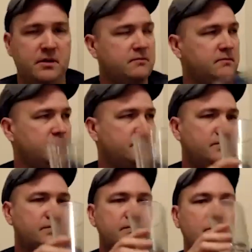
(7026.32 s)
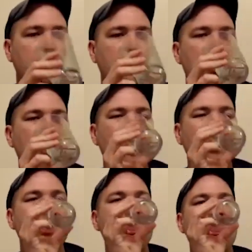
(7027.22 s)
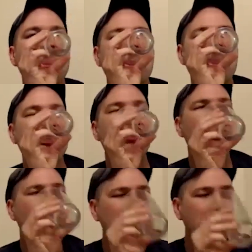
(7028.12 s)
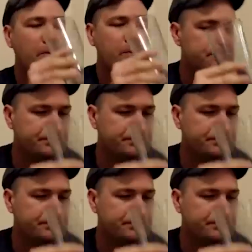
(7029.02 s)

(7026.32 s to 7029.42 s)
is getting a reprint. Mm-hmm.